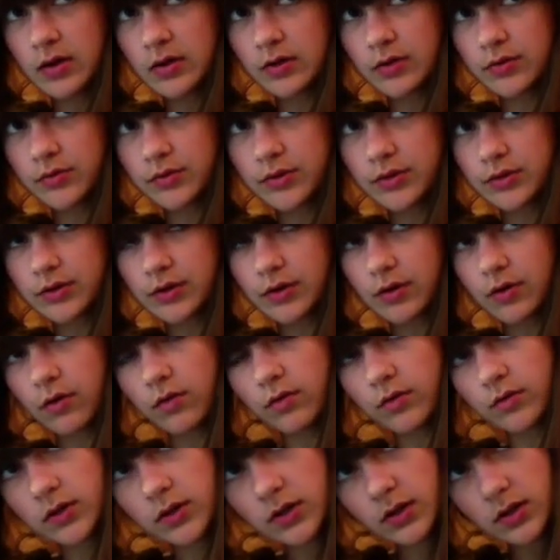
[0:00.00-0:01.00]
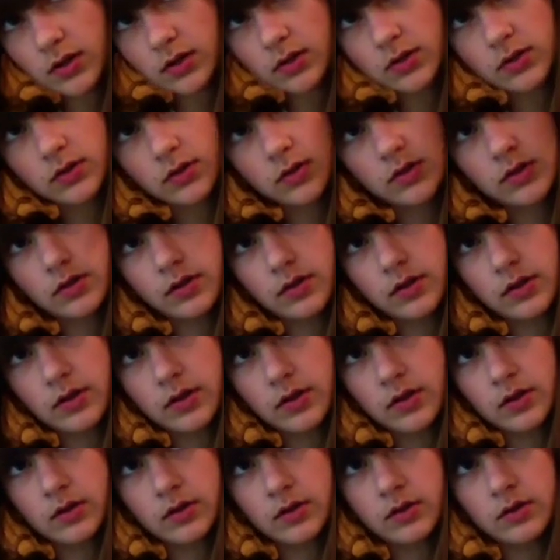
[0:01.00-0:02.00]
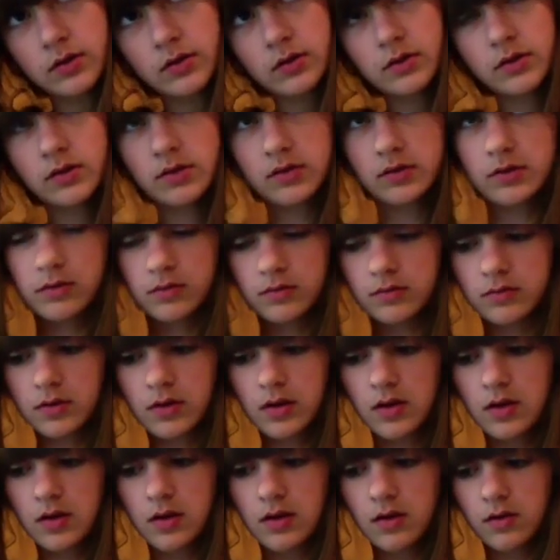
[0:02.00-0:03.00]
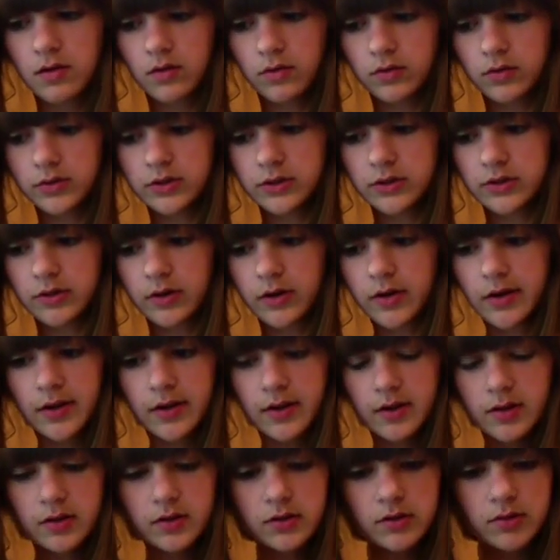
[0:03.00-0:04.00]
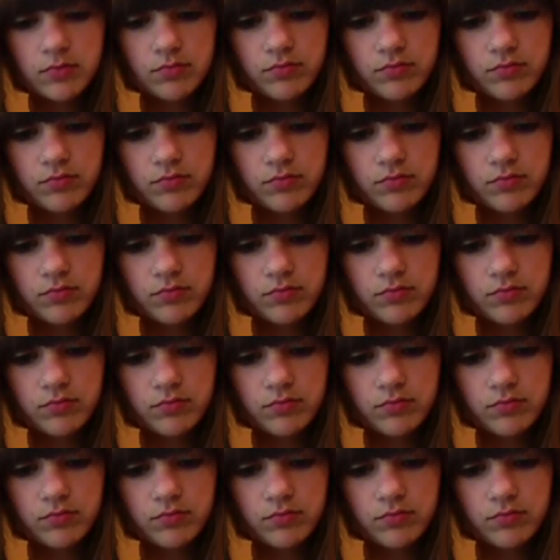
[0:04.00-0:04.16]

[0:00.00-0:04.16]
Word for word: So we're just going to hold it, and then hold it in your hand.